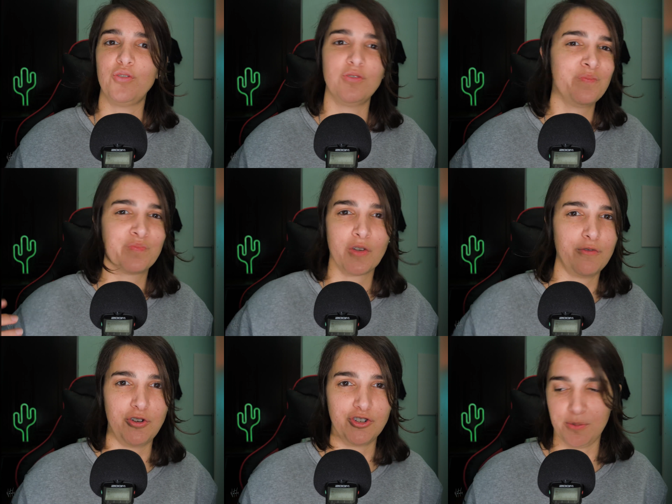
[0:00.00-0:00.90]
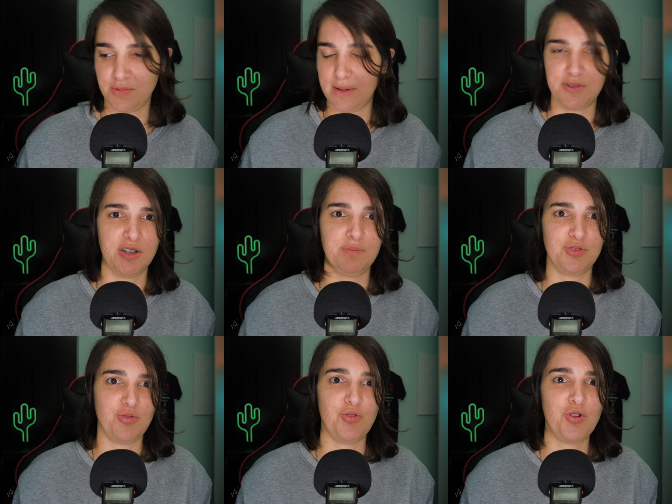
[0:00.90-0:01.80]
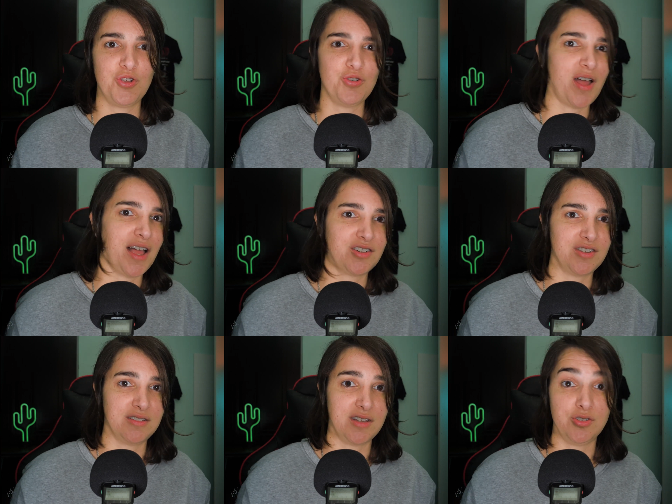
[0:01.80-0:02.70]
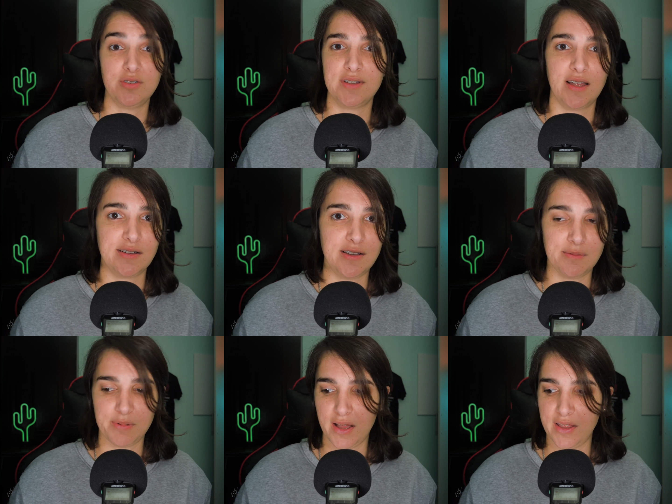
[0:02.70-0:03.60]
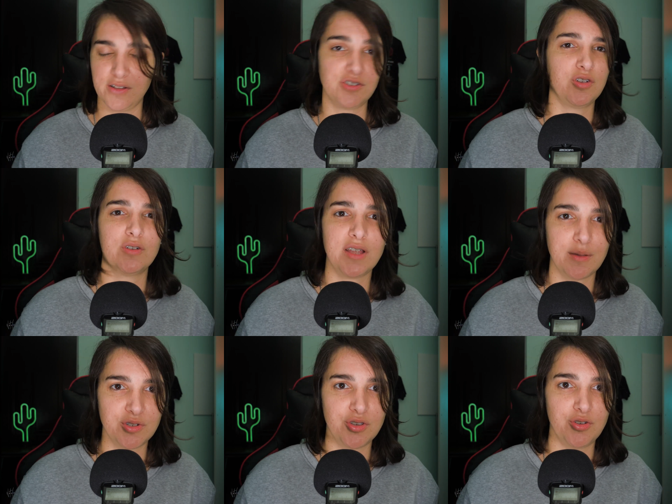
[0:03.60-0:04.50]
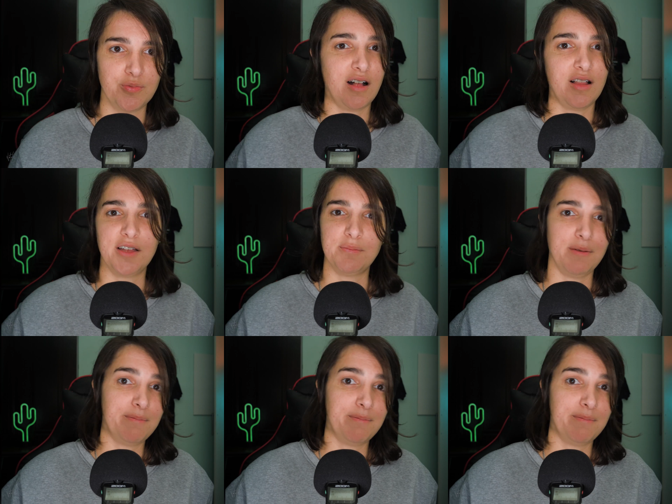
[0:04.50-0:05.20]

own Photoshop touch-ups or your actions that you standardly apply, that's totally up to you. I'll add my